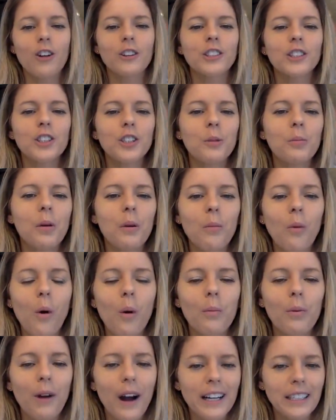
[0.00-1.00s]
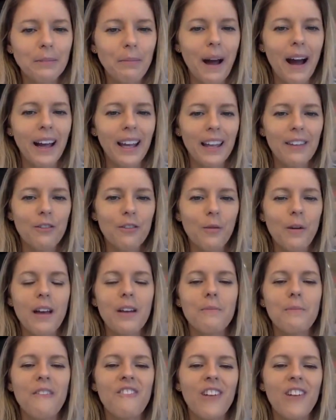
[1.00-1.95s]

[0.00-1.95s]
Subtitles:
our Super Bowl prize pack giveaway